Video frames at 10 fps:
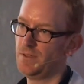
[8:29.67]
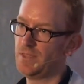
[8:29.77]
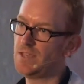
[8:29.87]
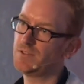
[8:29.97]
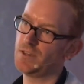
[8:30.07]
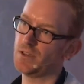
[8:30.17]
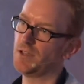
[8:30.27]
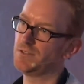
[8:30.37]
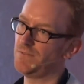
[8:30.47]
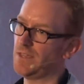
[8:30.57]
These are the
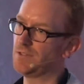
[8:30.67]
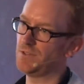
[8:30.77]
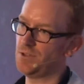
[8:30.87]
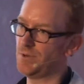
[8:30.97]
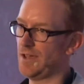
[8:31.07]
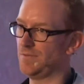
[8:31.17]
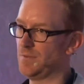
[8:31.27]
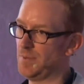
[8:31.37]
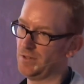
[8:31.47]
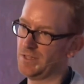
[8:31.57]
kinds of things that you'd have
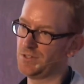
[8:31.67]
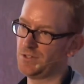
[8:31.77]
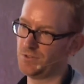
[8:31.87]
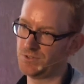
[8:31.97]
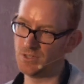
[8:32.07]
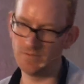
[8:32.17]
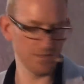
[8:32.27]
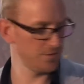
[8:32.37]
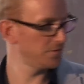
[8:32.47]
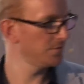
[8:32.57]
to build into your
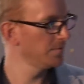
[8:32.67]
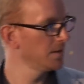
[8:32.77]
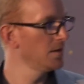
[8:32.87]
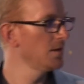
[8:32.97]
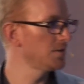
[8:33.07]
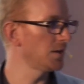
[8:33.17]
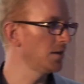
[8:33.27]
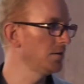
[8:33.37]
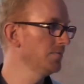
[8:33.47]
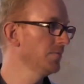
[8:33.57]
service.
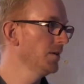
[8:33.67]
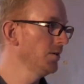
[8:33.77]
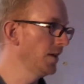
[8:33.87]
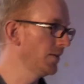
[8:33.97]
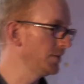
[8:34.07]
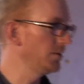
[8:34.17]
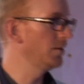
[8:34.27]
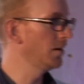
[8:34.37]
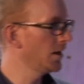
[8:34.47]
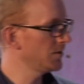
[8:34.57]
So you have to do
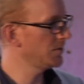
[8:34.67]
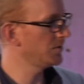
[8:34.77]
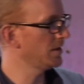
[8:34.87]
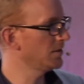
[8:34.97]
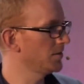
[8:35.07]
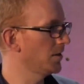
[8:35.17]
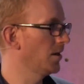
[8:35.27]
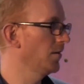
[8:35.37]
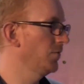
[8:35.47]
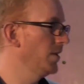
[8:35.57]
the licensing to
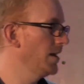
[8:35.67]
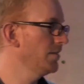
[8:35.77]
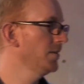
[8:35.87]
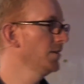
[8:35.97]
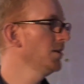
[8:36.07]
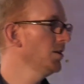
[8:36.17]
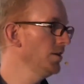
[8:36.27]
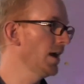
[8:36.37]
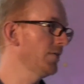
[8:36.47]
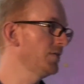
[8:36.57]
start off with,
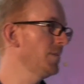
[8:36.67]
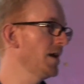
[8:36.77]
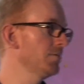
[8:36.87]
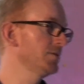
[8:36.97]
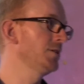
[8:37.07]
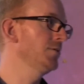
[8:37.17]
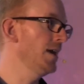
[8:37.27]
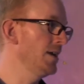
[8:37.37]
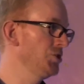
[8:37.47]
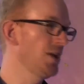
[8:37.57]
you have to be able
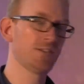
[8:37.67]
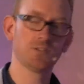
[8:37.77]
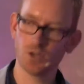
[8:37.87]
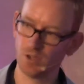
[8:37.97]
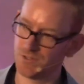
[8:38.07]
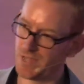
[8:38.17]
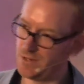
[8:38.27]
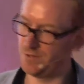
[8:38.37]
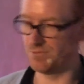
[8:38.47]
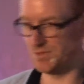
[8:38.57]
to ingest
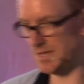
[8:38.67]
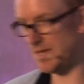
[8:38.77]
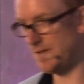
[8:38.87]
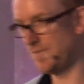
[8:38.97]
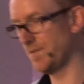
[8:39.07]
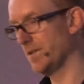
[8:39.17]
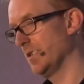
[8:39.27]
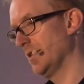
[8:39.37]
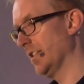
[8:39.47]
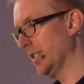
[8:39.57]
content, receive
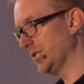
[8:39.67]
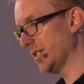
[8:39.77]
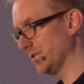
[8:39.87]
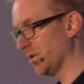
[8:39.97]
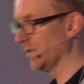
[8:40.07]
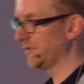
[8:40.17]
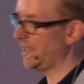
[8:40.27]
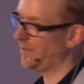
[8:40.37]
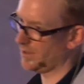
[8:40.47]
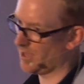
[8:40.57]
and ingest
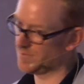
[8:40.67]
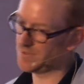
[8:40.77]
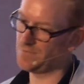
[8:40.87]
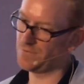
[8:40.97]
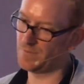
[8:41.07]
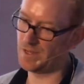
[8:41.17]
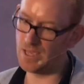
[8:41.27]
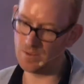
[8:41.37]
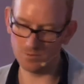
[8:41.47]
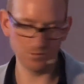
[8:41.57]
content that comes in from the
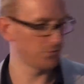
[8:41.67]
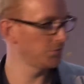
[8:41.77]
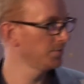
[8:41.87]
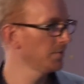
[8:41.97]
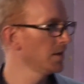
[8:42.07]
labels.